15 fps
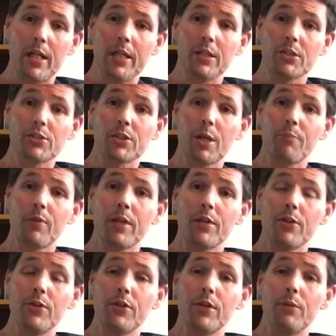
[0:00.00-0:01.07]
into something
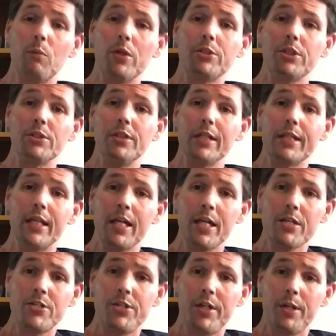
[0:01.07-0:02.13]
good, which is the
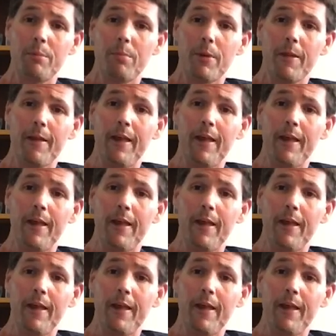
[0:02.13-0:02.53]
kingship,